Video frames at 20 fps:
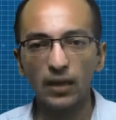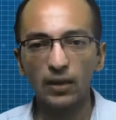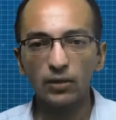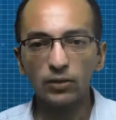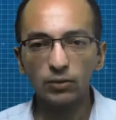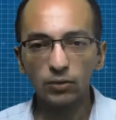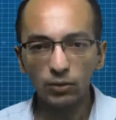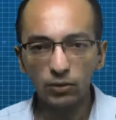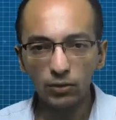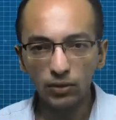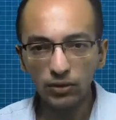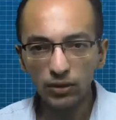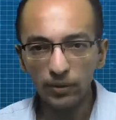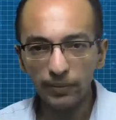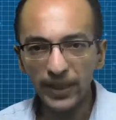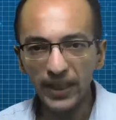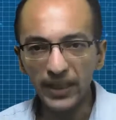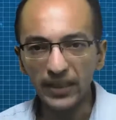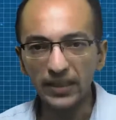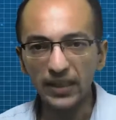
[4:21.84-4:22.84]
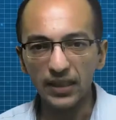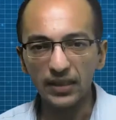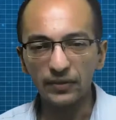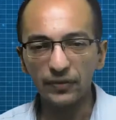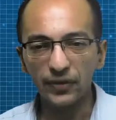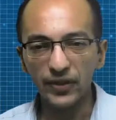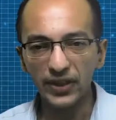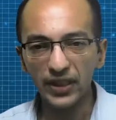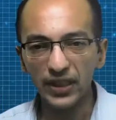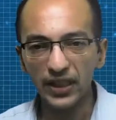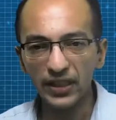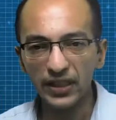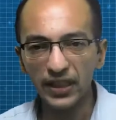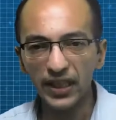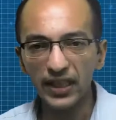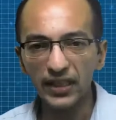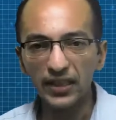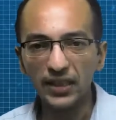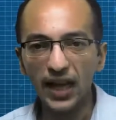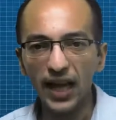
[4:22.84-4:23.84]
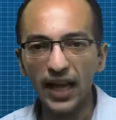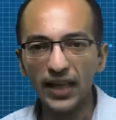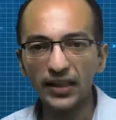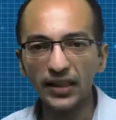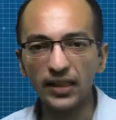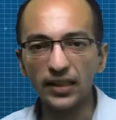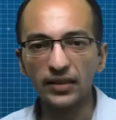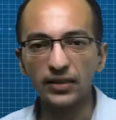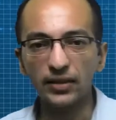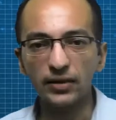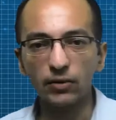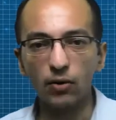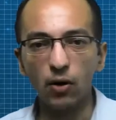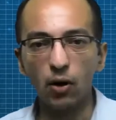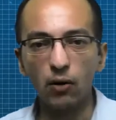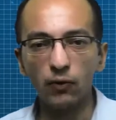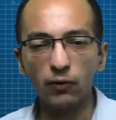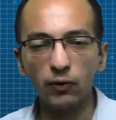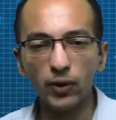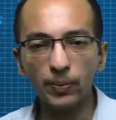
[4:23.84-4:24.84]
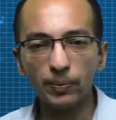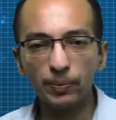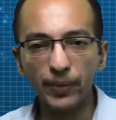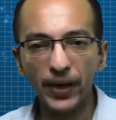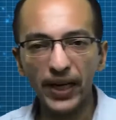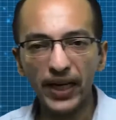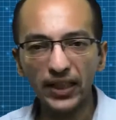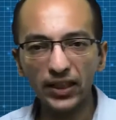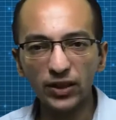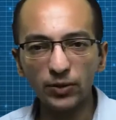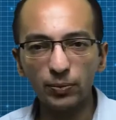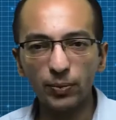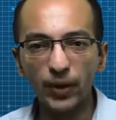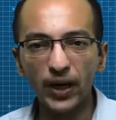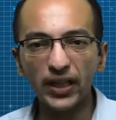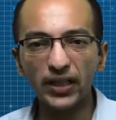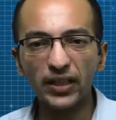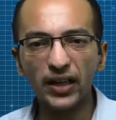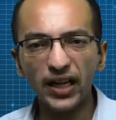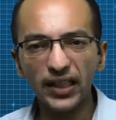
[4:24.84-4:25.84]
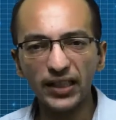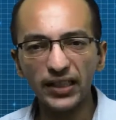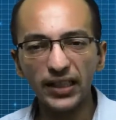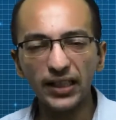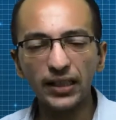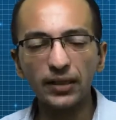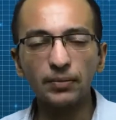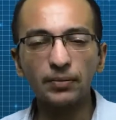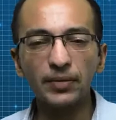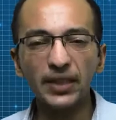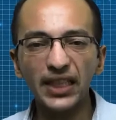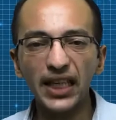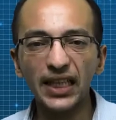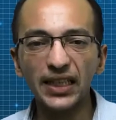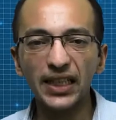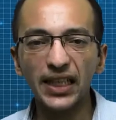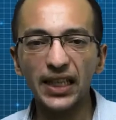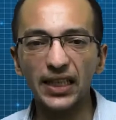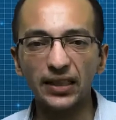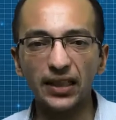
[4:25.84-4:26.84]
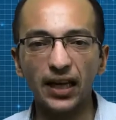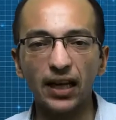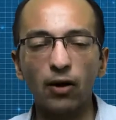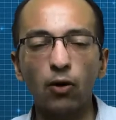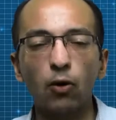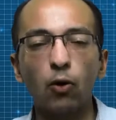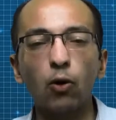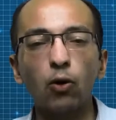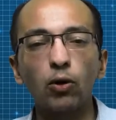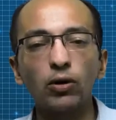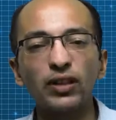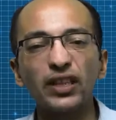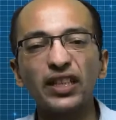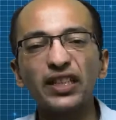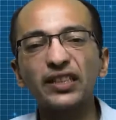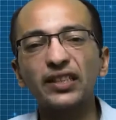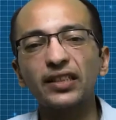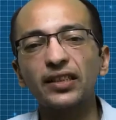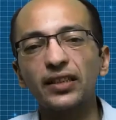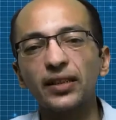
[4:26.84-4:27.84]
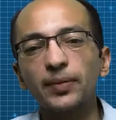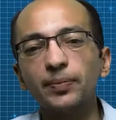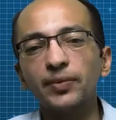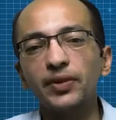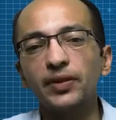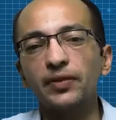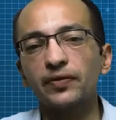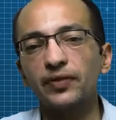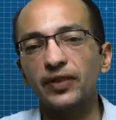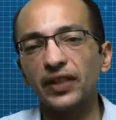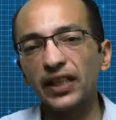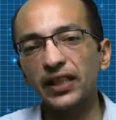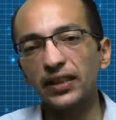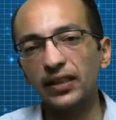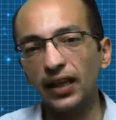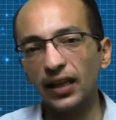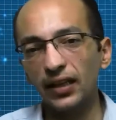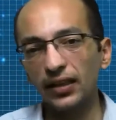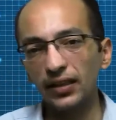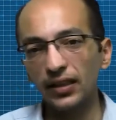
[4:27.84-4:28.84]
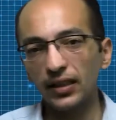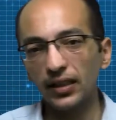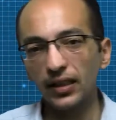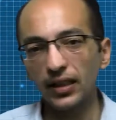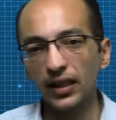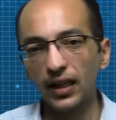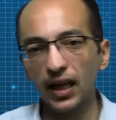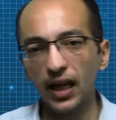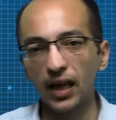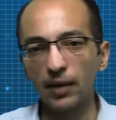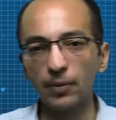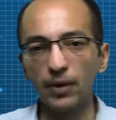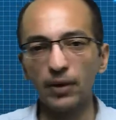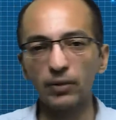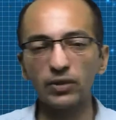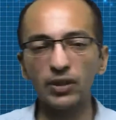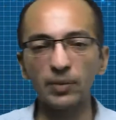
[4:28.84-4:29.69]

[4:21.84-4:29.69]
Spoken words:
to document and facilitate indexing of web pages by writing metadata or descriptive data about the